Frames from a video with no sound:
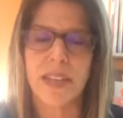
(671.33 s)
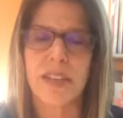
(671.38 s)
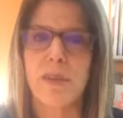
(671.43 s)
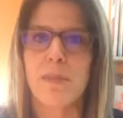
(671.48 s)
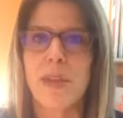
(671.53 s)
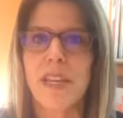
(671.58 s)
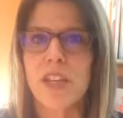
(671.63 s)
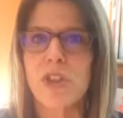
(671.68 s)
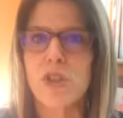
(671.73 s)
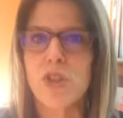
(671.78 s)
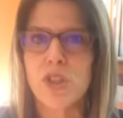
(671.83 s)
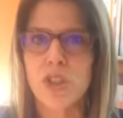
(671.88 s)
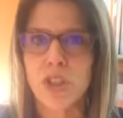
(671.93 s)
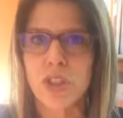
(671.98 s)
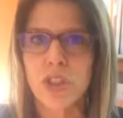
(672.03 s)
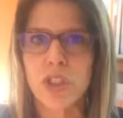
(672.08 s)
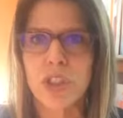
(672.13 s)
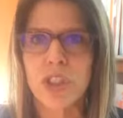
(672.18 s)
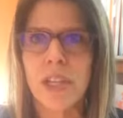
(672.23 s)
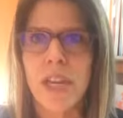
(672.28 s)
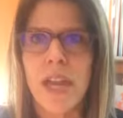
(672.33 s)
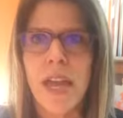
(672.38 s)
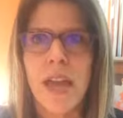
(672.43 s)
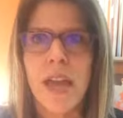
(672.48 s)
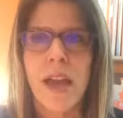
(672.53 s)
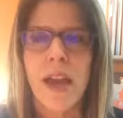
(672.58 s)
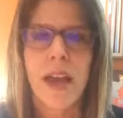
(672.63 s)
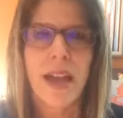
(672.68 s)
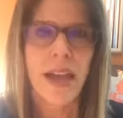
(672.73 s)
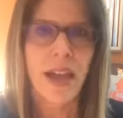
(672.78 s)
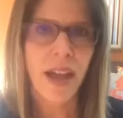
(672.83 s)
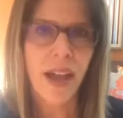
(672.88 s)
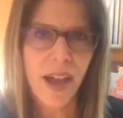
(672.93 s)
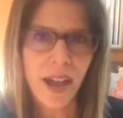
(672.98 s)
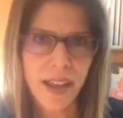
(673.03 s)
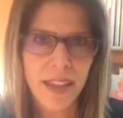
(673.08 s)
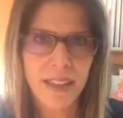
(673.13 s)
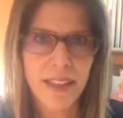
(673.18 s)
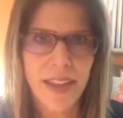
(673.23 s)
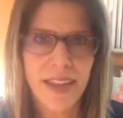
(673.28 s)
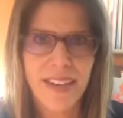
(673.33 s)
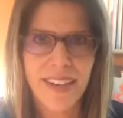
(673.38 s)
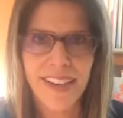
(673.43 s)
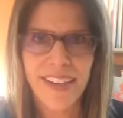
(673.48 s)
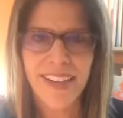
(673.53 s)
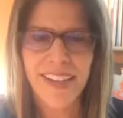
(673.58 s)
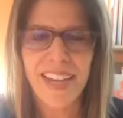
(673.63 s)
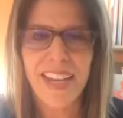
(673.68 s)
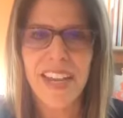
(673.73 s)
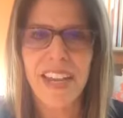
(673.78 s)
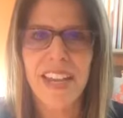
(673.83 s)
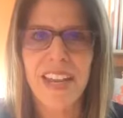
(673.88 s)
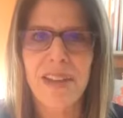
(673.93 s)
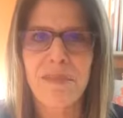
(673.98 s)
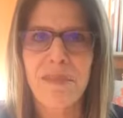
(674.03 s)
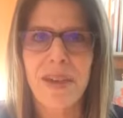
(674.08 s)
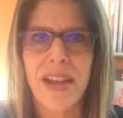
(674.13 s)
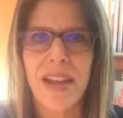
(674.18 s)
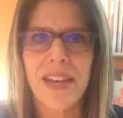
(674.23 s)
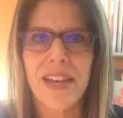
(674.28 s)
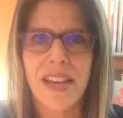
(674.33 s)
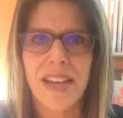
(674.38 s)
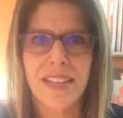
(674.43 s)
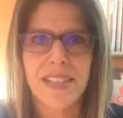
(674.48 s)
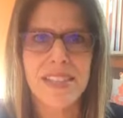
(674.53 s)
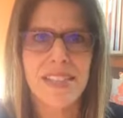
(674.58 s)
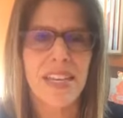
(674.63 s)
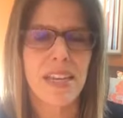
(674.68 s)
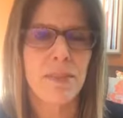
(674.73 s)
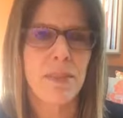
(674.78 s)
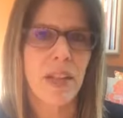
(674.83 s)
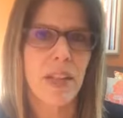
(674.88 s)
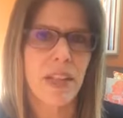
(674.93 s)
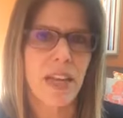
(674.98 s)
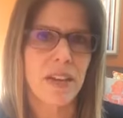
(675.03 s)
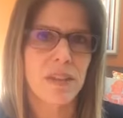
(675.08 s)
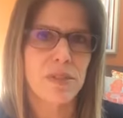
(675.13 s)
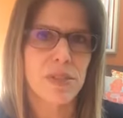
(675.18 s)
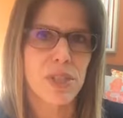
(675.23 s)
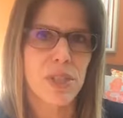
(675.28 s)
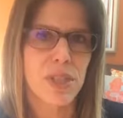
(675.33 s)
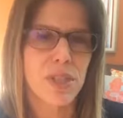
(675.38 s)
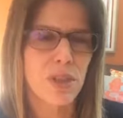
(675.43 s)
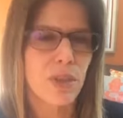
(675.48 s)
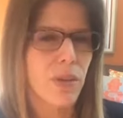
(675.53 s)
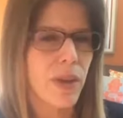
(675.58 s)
I'll make sure I highlight it in my next email out to you.